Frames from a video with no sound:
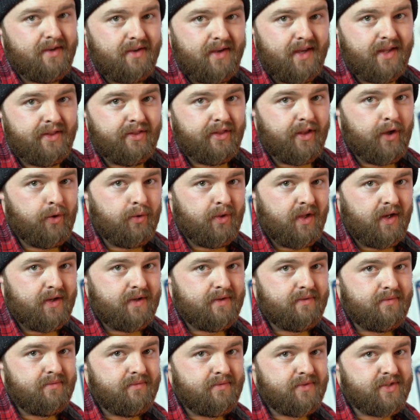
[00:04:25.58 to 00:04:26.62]
in low light
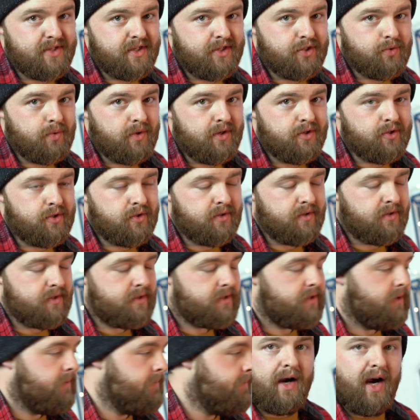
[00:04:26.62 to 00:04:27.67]
situations.
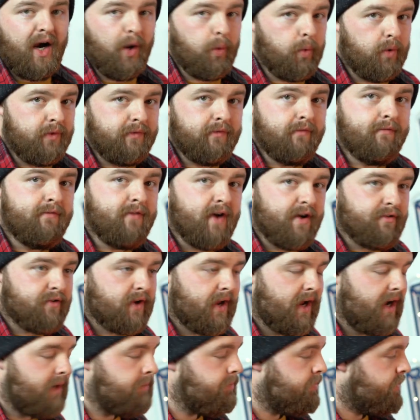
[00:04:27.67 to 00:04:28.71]
I would very
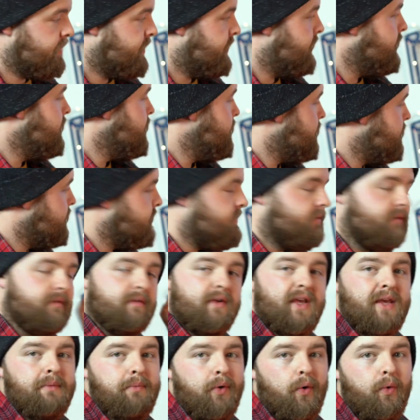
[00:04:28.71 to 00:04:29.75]
happily
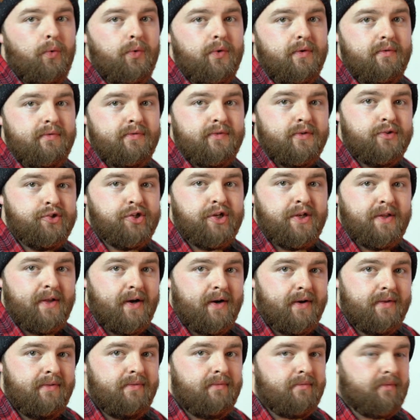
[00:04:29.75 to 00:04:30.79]
keep hold of the
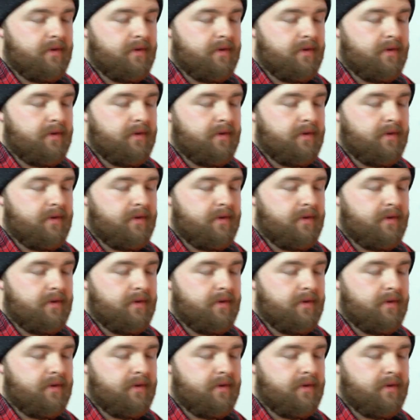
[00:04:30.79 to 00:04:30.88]
G9